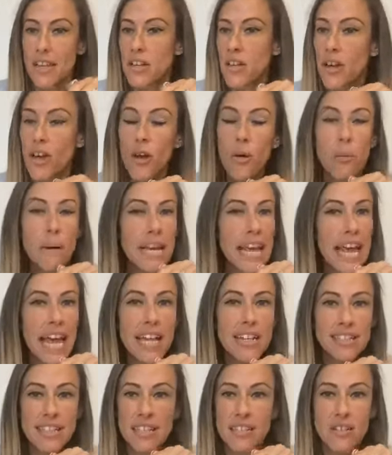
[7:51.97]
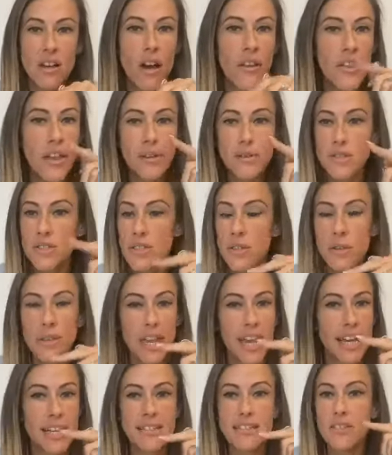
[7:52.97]
Nobody else has got those two
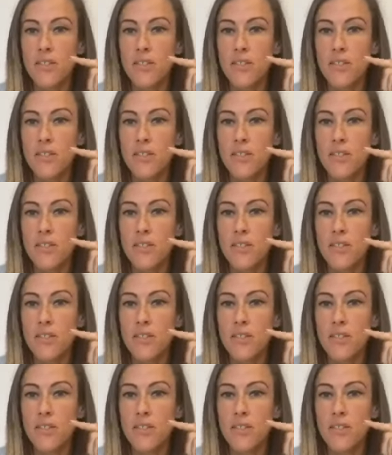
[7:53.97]
things.